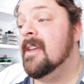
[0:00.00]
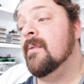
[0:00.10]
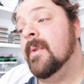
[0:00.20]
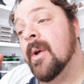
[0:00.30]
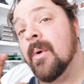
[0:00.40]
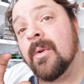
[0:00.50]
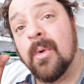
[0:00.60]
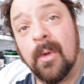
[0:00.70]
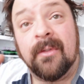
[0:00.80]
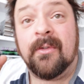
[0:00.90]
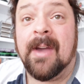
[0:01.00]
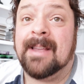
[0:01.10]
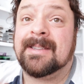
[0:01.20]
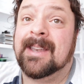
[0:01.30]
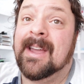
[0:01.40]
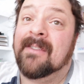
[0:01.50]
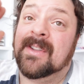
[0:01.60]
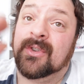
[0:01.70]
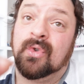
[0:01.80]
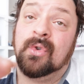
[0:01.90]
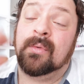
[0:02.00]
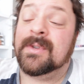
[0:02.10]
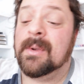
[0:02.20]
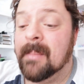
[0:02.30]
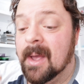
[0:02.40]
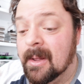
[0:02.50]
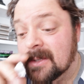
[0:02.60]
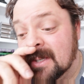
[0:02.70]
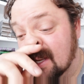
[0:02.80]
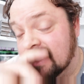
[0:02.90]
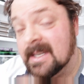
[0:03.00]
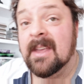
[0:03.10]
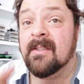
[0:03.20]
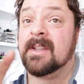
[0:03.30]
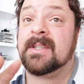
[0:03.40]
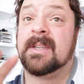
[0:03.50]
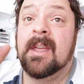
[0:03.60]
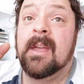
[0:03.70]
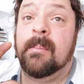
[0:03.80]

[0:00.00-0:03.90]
If we don't cool it fast enough, it droops, it melts, it doesn't give us